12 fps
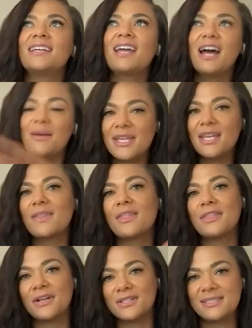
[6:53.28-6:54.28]
coming in the
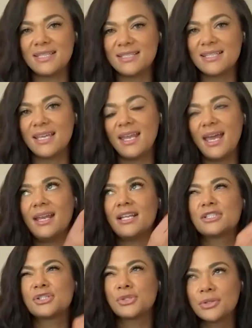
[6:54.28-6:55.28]
third season and
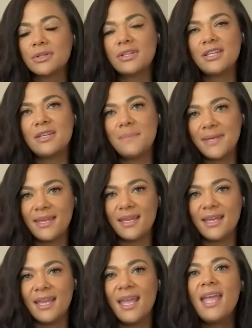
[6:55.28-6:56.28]
it truly
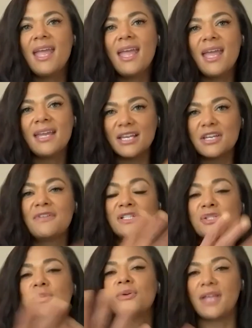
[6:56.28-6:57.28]
being an
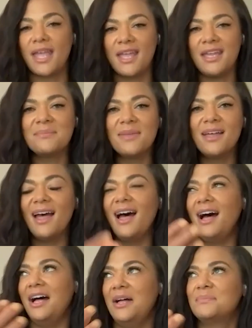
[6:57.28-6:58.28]
individual game,
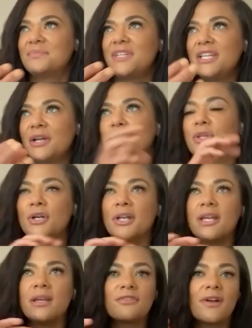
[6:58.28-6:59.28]
you know,
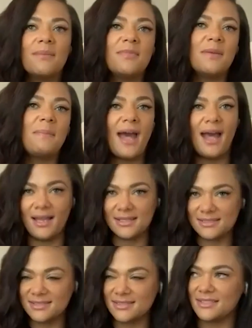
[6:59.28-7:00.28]
learning from the
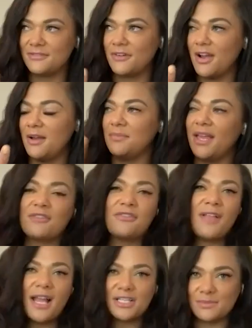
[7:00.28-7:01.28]
past, from like
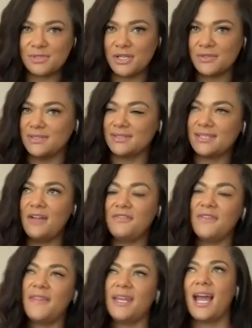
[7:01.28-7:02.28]
flagship shows and stuff,
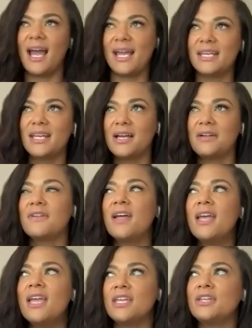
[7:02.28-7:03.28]
and then kind of,
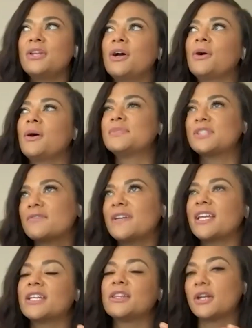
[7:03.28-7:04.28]
you know,
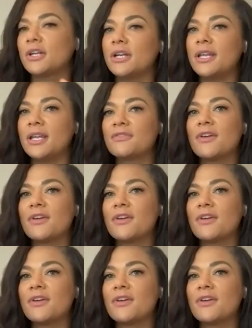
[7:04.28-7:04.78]
observing and learning